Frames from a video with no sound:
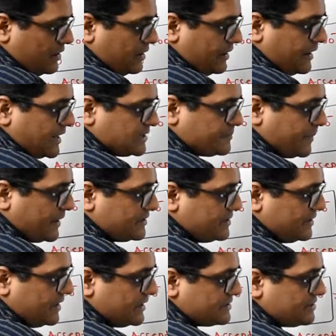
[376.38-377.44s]
and
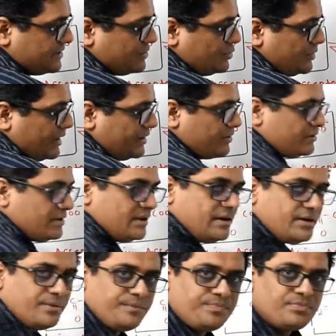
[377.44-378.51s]
asparagine has the two nitrogen
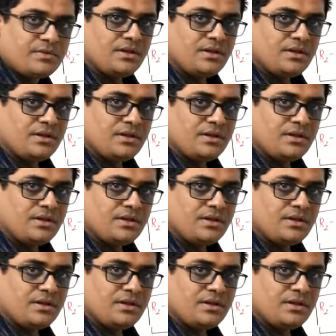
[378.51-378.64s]
atom.